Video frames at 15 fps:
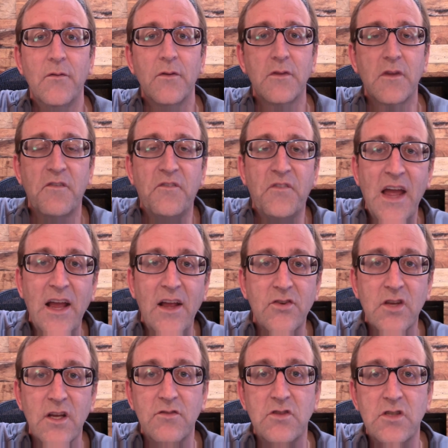The
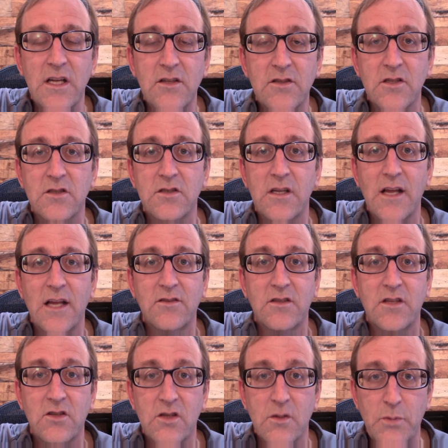face of Jesus has
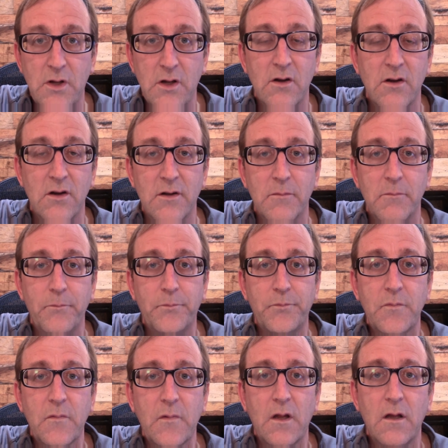disappeared.
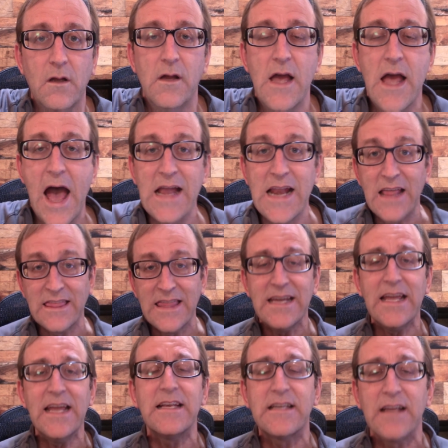And I think
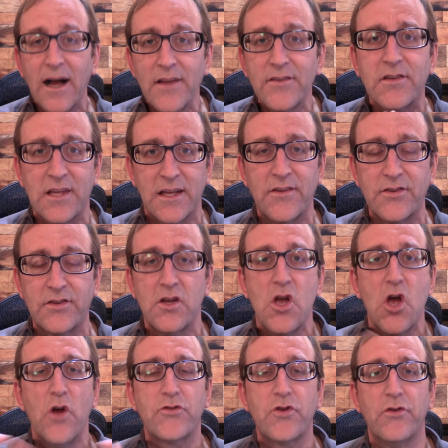he does this
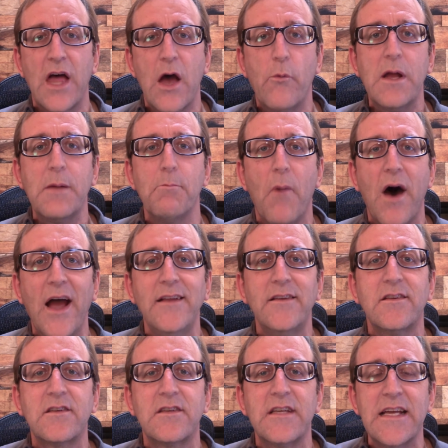so that we might
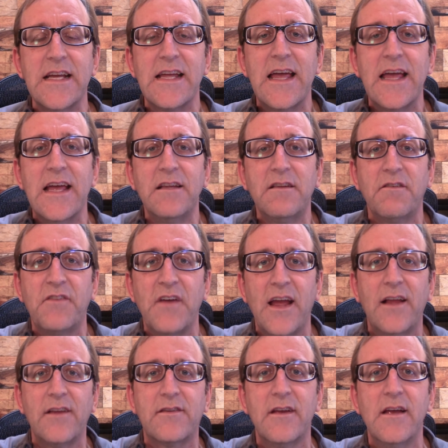seek his
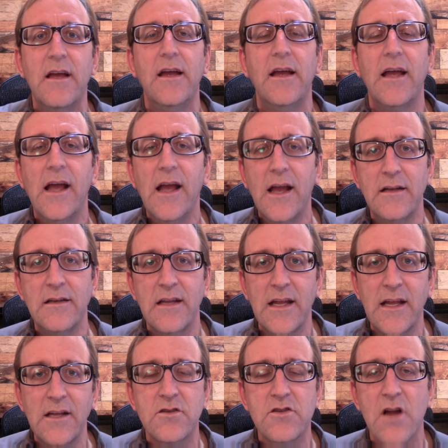face in
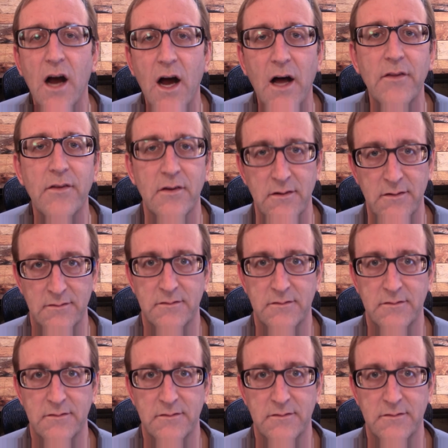each other.